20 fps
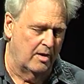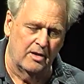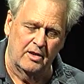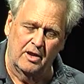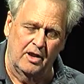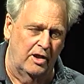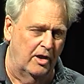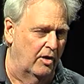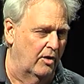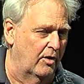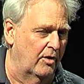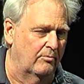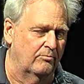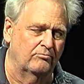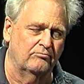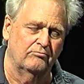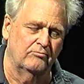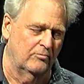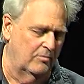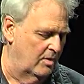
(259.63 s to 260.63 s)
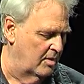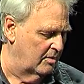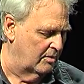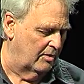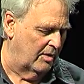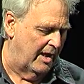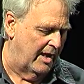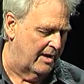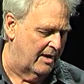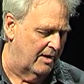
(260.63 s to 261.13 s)
You hear it a
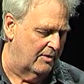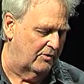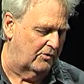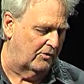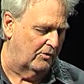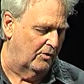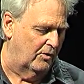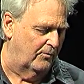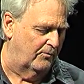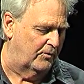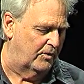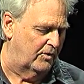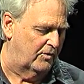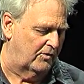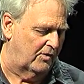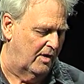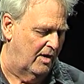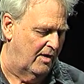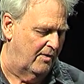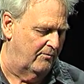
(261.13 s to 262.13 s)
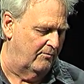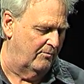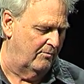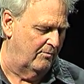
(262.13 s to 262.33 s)
lot on surf, good stuff.